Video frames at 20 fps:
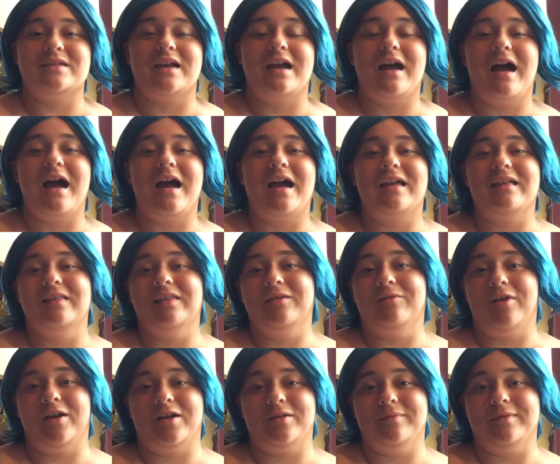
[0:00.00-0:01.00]
I highly
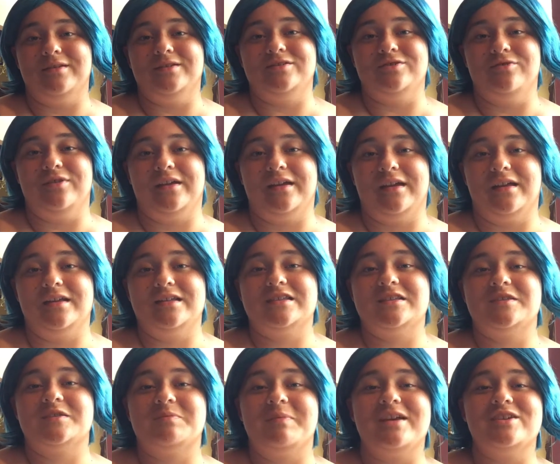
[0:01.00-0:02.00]
recommend doing it,
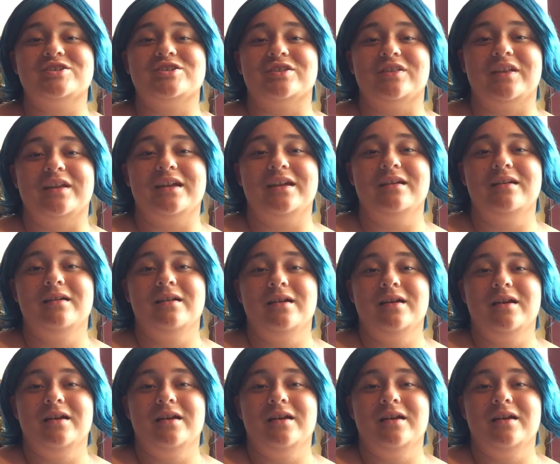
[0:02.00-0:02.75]
especially